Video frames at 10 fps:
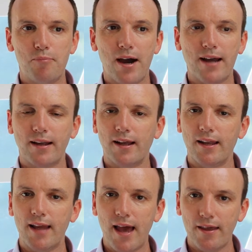but
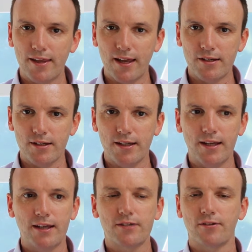allow the
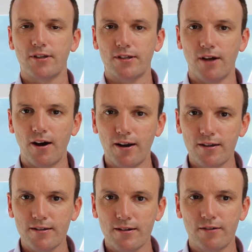engineers or
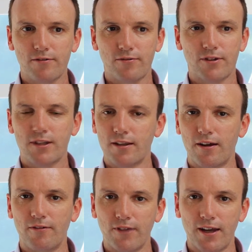designers
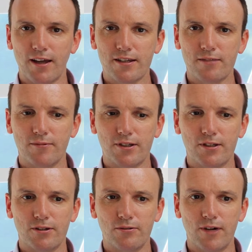of the customer
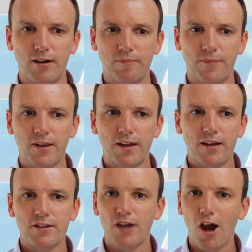to
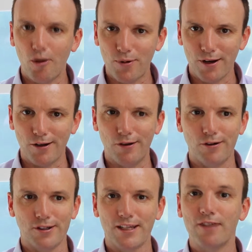help it
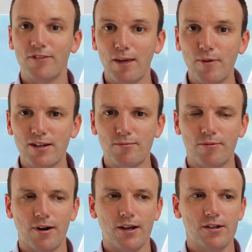along, to give them
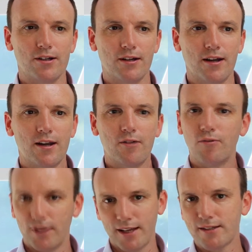inspiration,
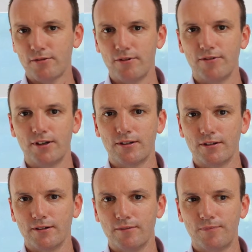well, that's terrific
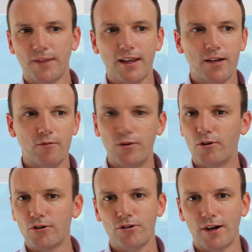too. We're
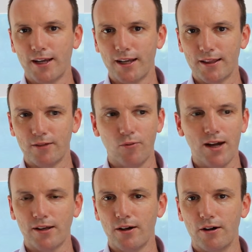all trying to get the
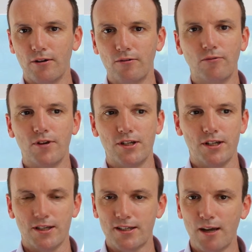one goal, which
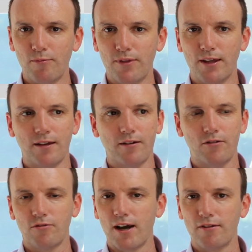is something
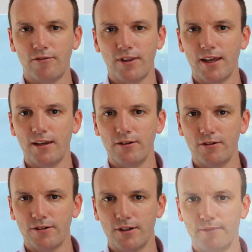great for the end
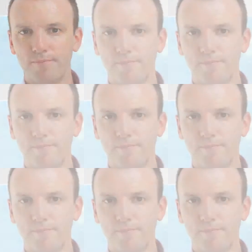user.